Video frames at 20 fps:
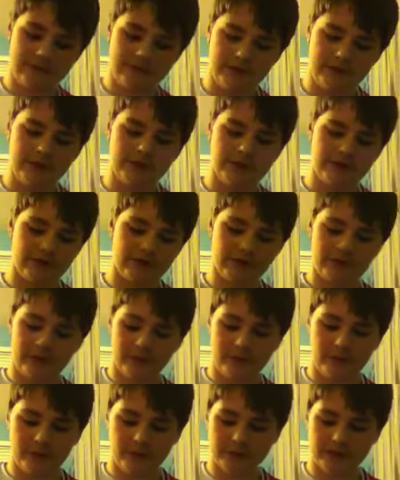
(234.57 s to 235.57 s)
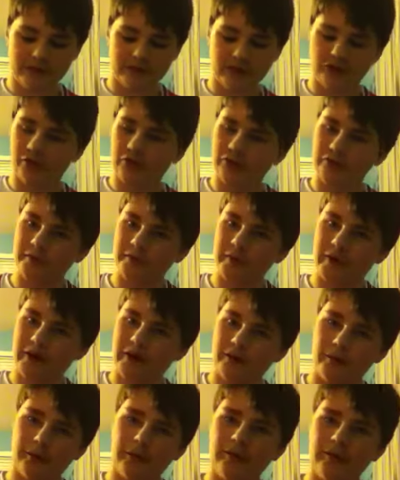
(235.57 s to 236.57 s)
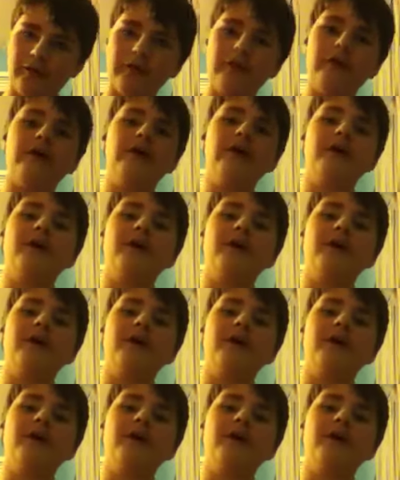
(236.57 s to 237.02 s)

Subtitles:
or just enough pressure to hold it back or whatever.